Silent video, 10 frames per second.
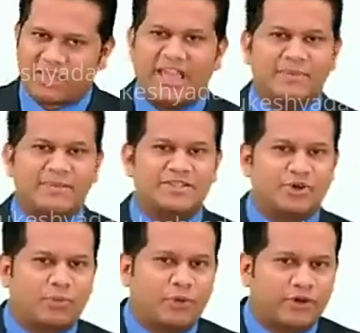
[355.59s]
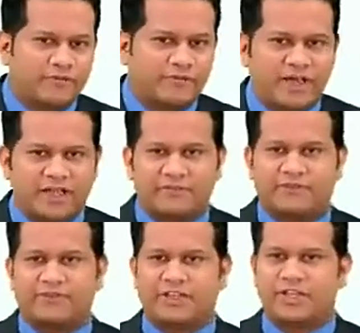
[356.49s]
M is
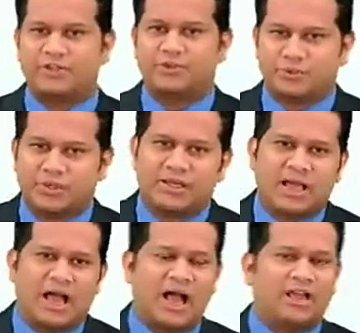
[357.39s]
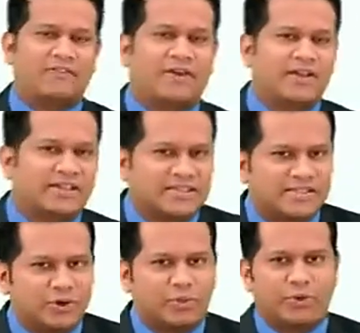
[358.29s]
0.5 into alpha
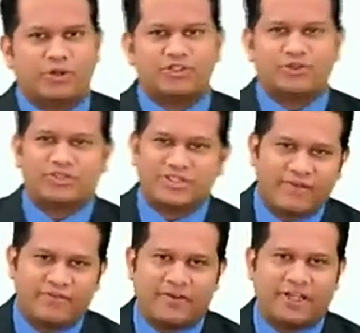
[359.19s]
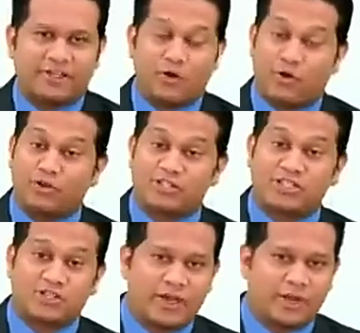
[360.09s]
is 0.075 the whole
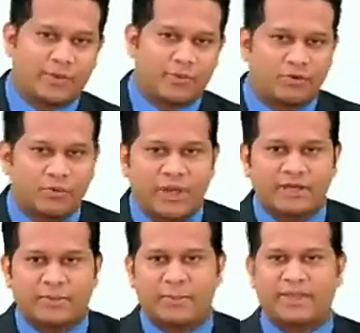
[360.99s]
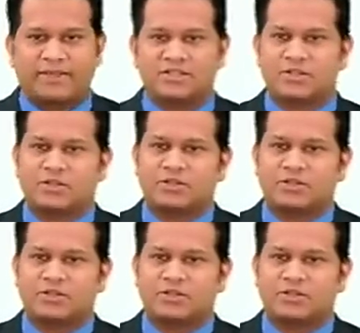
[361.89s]
square upon 1 minus